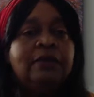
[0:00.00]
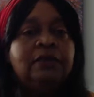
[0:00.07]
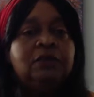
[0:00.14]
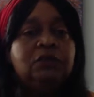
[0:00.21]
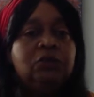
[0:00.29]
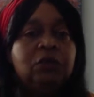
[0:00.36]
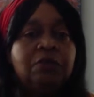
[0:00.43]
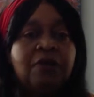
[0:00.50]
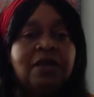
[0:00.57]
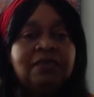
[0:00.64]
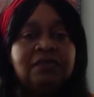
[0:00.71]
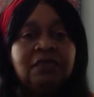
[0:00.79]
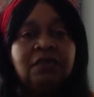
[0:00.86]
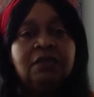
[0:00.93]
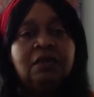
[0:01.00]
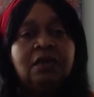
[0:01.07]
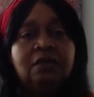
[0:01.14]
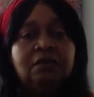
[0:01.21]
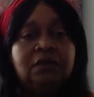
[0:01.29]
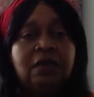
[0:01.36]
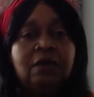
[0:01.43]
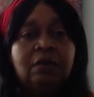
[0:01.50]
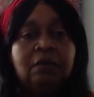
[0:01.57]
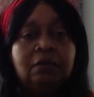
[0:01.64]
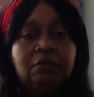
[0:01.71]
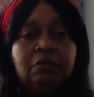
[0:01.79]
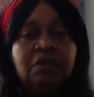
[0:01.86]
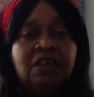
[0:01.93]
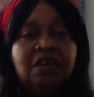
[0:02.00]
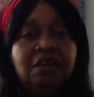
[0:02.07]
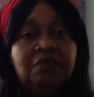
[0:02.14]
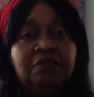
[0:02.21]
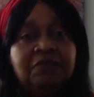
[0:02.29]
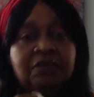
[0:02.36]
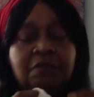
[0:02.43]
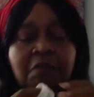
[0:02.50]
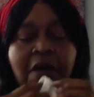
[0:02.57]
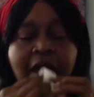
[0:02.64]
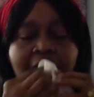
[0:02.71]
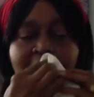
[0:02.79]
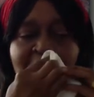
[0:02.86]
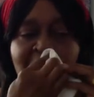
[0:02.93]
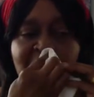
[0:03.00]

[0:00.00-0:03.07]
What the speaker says: During my stay downtown in Magnificent Mile,